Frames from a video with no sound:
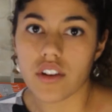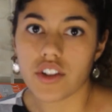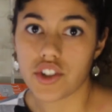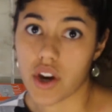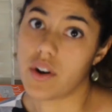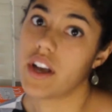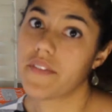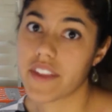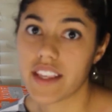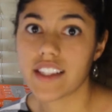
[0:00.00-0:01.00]
So,
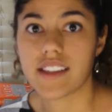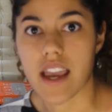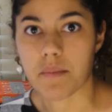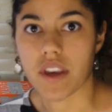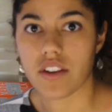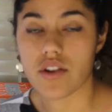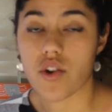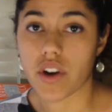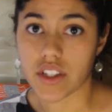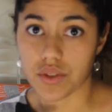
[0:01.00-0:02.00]
for this assignment, you're
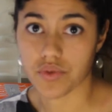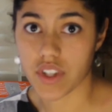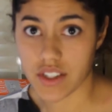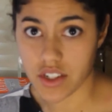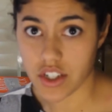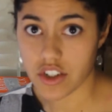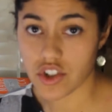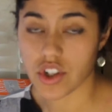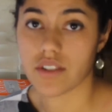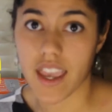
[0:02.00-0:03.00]
going to
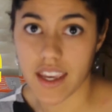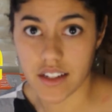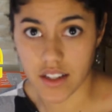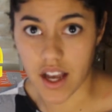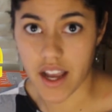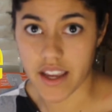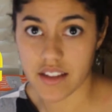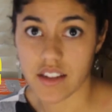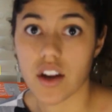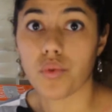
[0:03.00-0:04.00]
research,
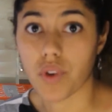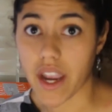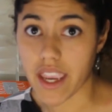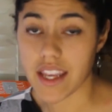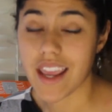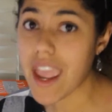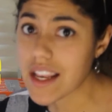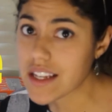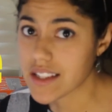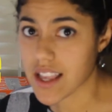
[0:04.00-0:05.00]
analyze, write,
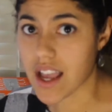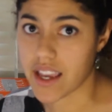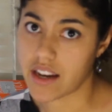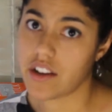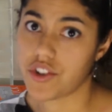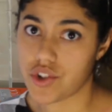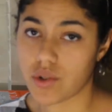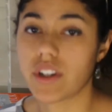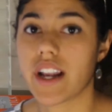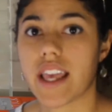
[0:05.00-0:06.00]
and design a
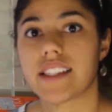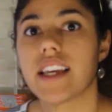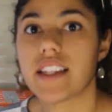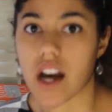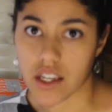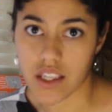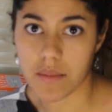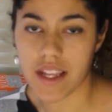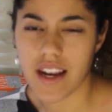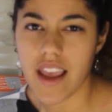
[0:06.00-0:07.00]
short essay
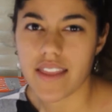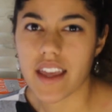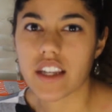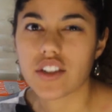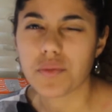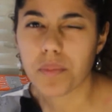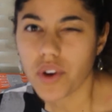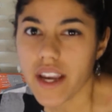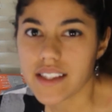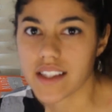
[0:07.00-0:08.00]
document that
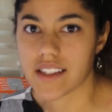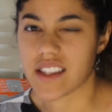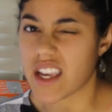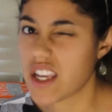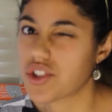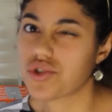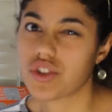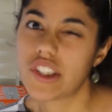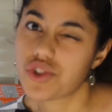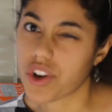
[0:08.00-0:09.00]
expresses the
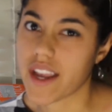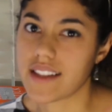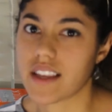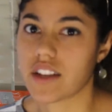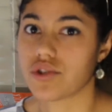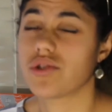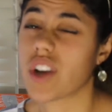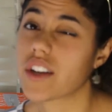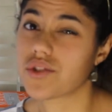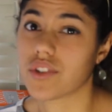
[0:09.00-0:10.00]
history, trends, and
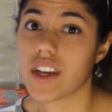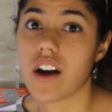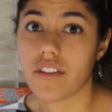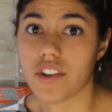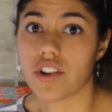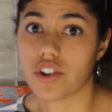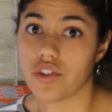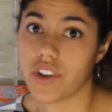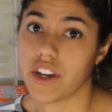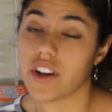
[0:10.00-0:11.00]
trajectory of your
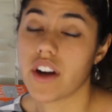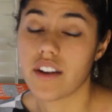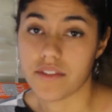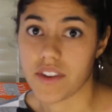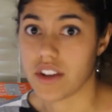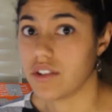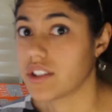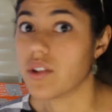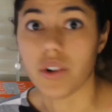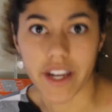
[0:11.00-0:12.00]
career,
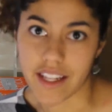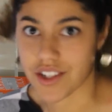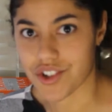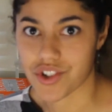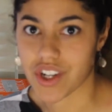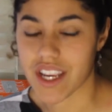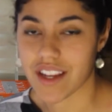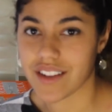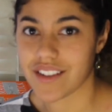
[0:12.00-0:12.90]
field, or industry.